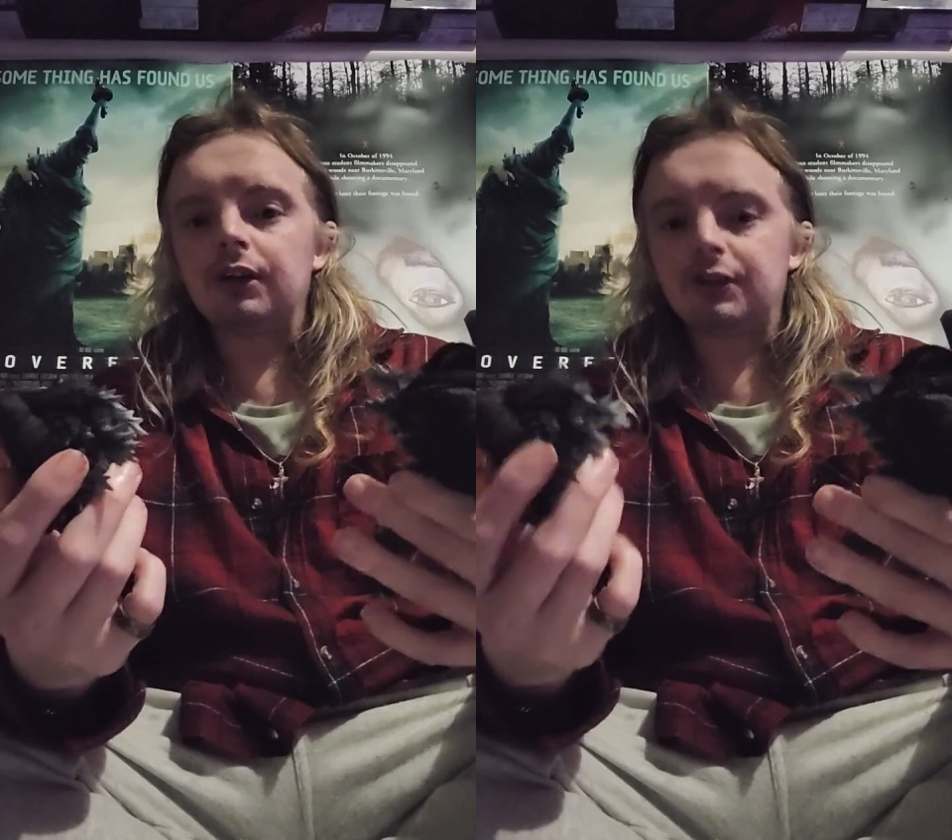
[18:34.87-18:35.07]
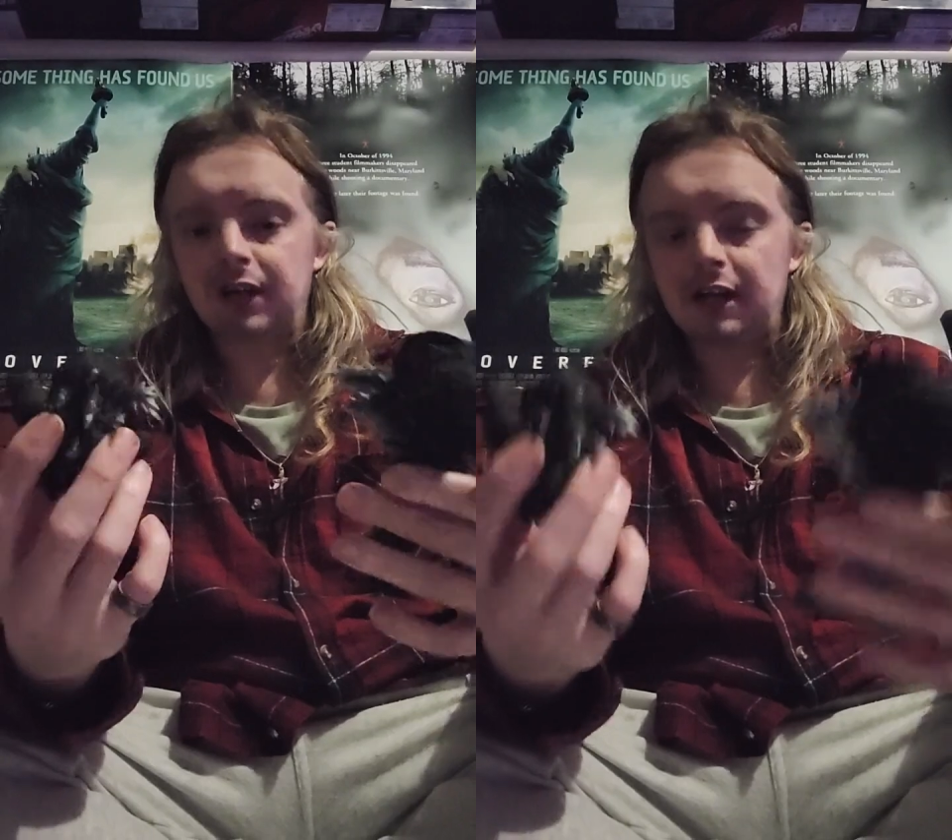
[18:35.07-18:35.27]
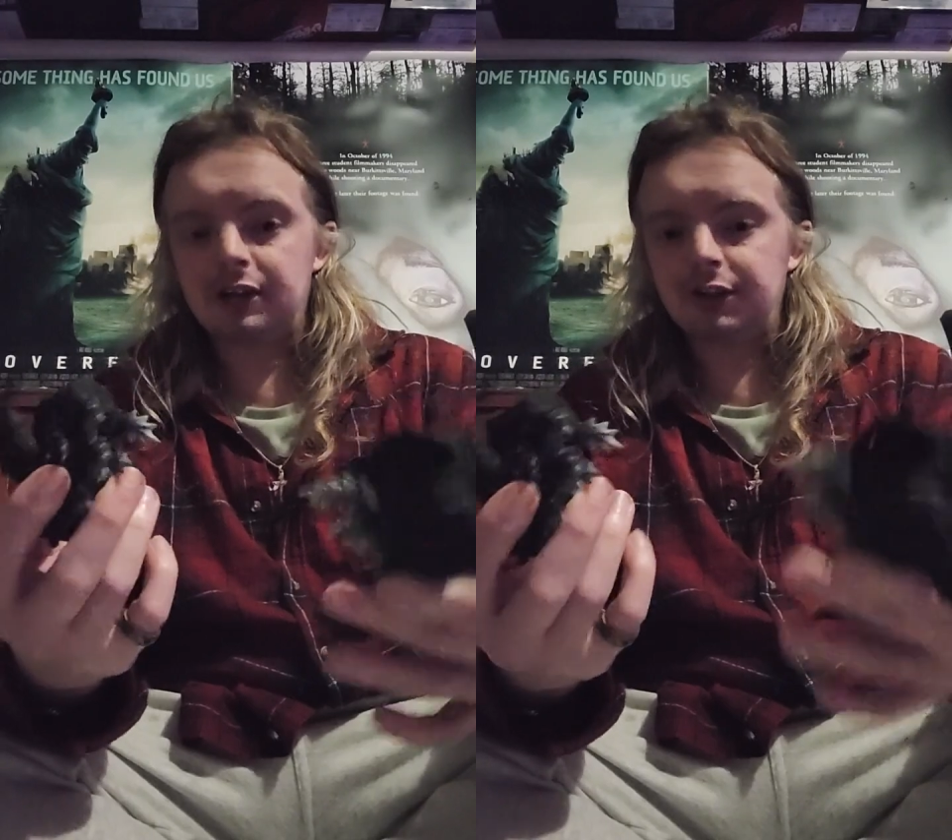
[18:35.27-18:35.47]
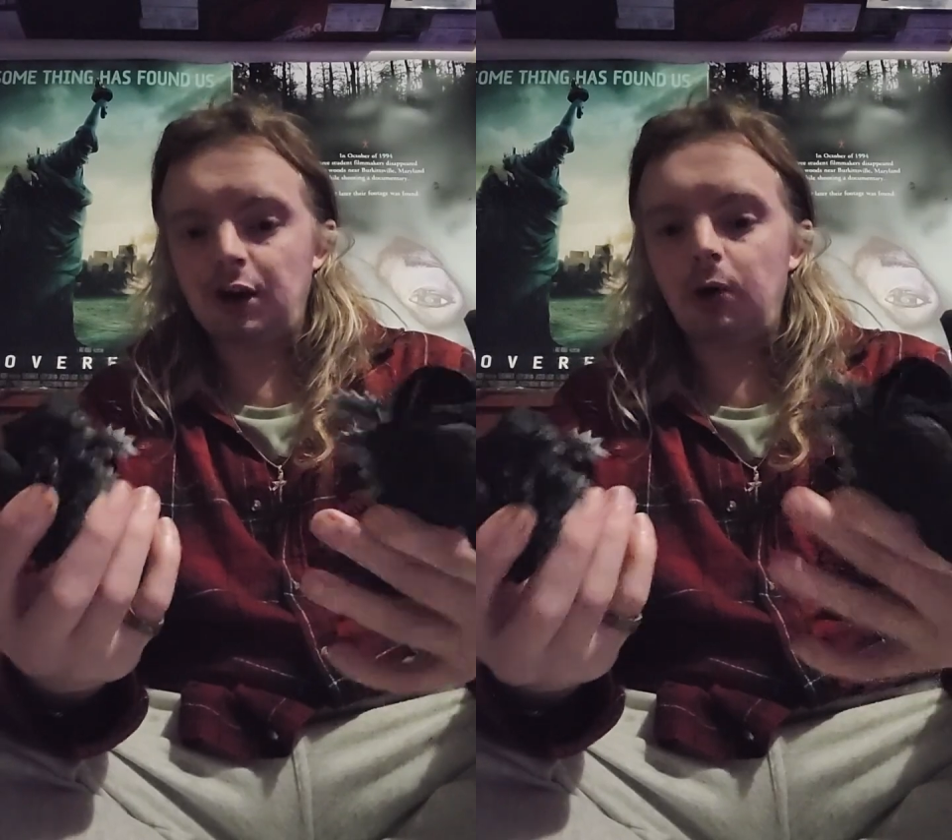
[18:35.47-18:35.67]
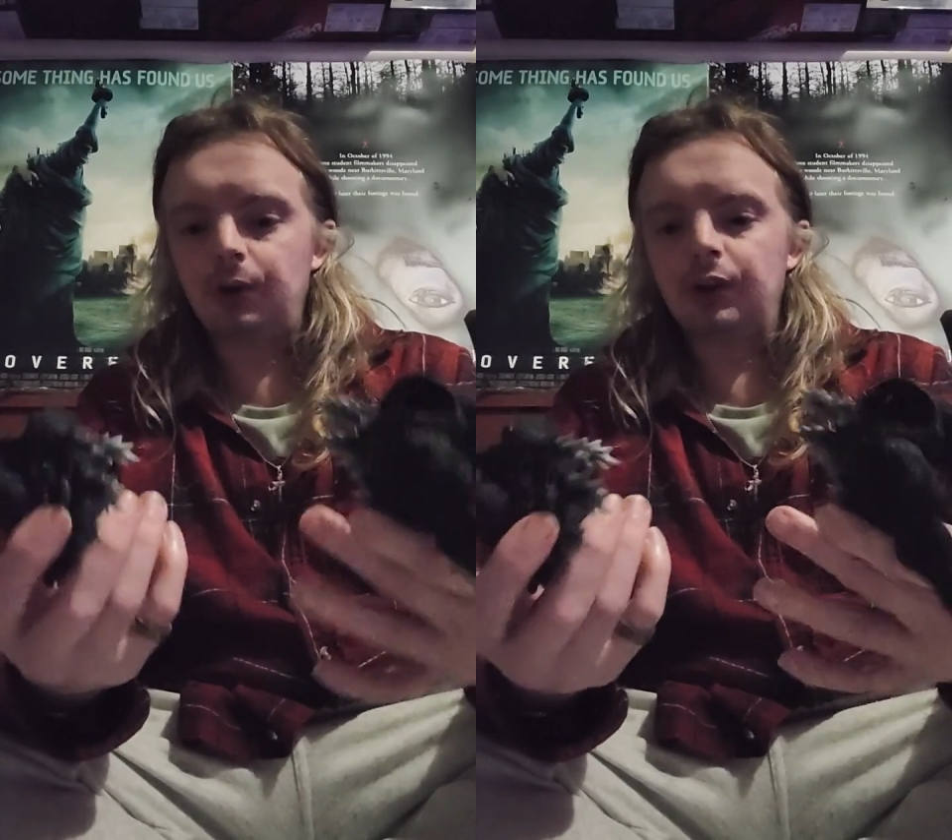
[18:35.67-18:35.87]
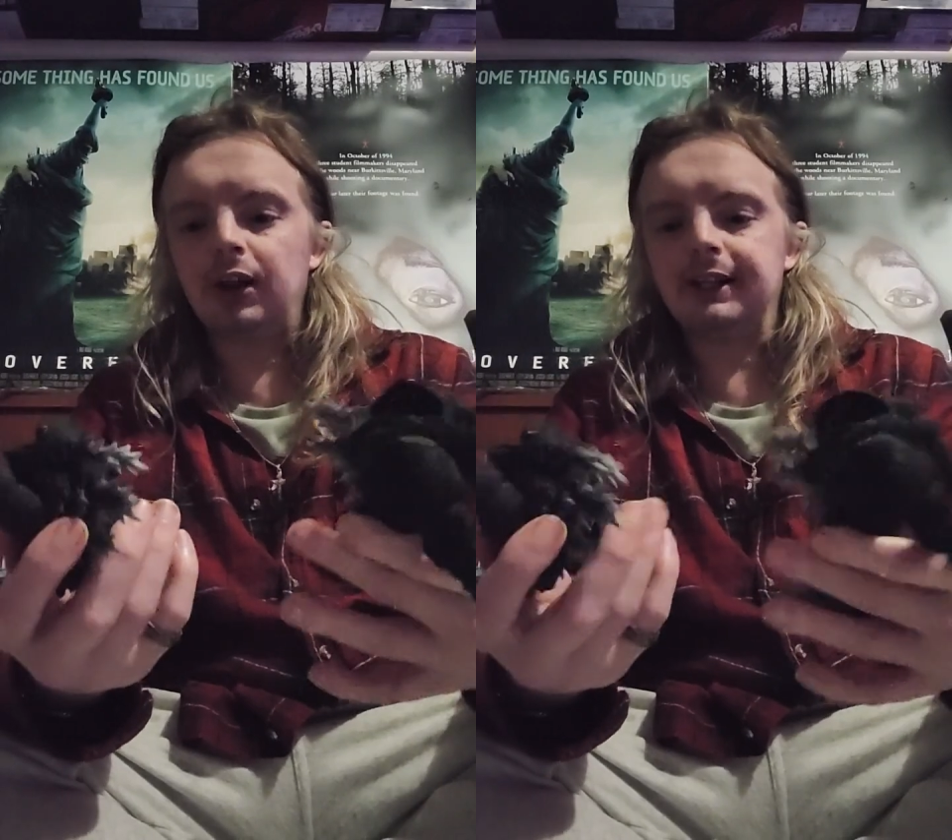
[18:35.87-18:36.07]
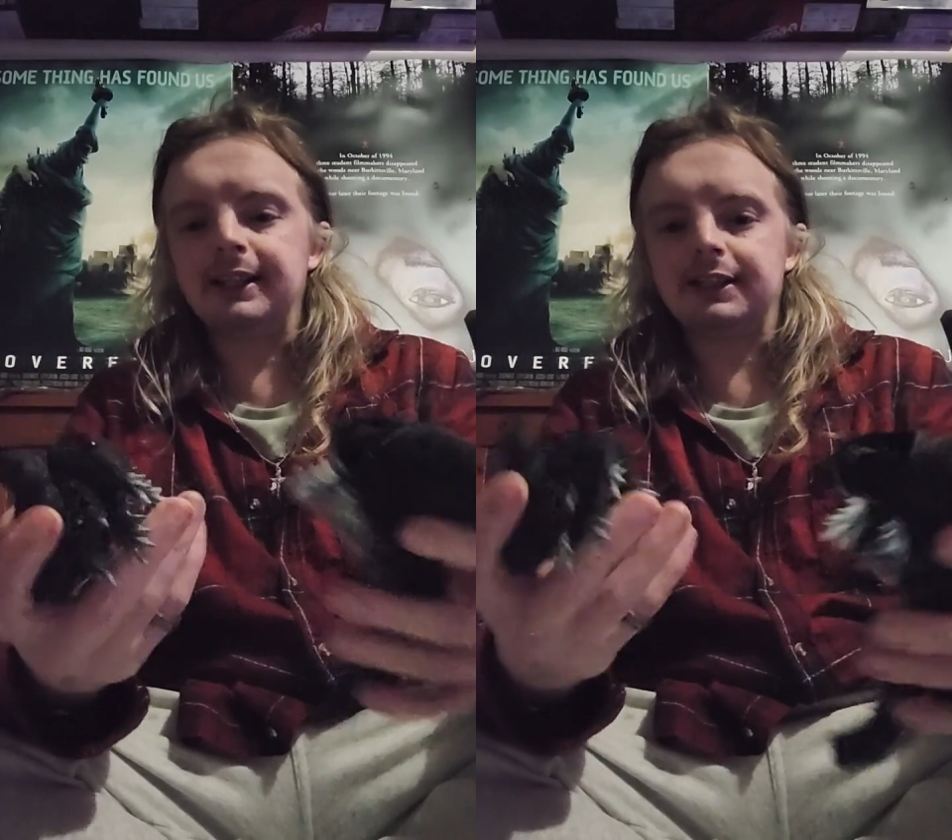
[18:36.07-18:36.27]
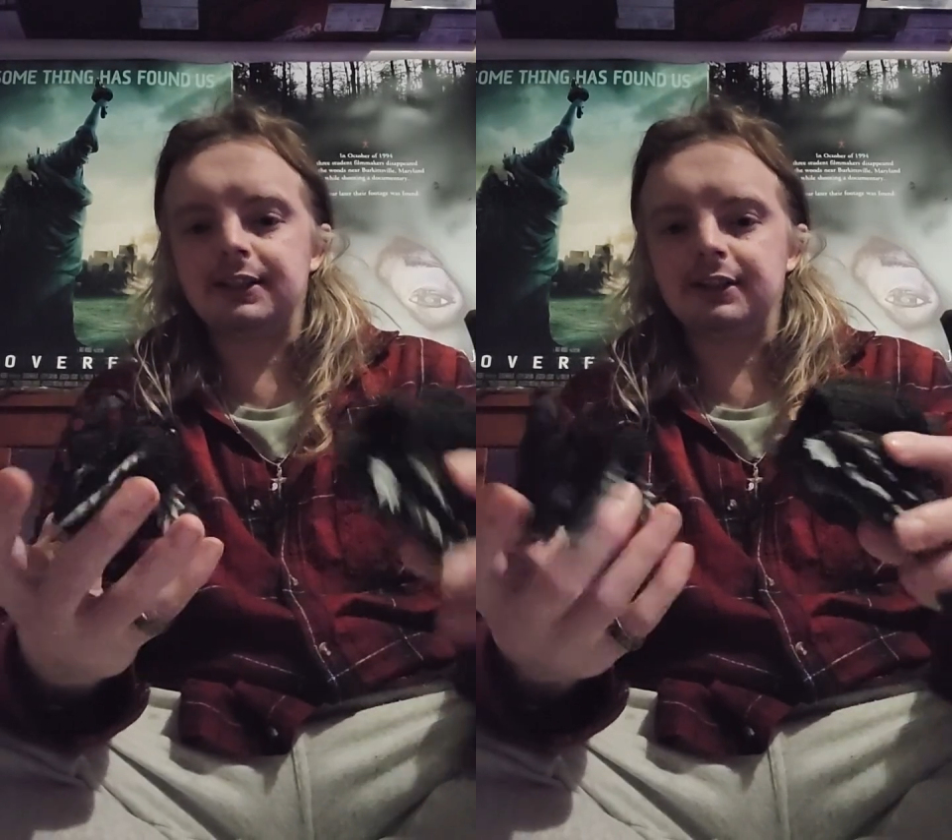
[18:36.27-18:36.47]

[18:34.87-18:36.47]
to actually hold it like this